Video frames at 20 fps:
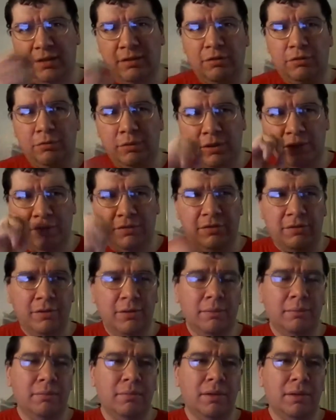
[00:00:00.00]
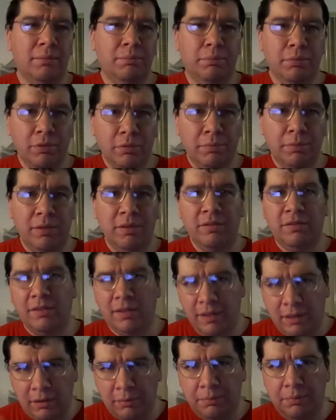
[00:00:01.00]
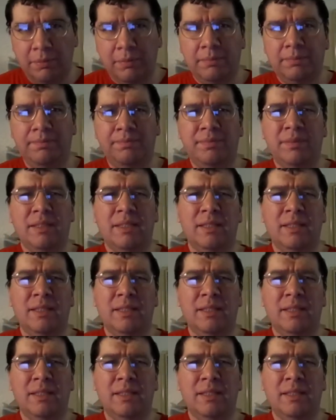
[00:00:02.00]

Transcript: had to drink some bourbon to help him,